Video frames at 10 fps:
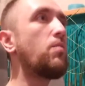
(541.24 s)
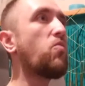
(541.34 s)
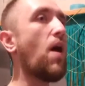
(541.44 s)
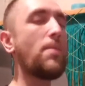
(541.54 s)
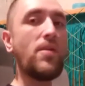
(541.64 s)

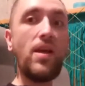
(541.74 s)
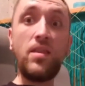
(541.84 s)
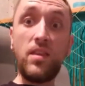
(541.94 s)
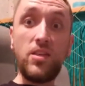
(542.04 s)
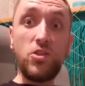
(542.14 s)
Robert
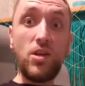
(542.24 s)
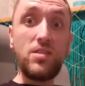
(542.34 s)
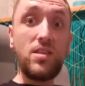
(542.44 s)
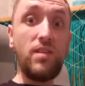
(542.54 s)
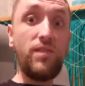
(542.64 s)
Anthony
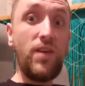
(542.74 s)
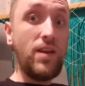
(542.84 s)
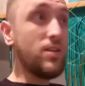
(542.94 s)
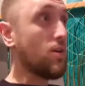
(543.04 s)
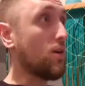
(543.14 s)
tries to
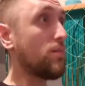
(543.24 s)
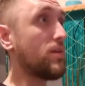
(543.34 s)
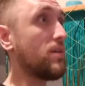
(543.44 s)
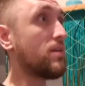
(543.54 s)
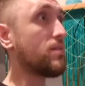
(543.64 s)
defend
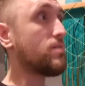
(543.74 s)
Darby,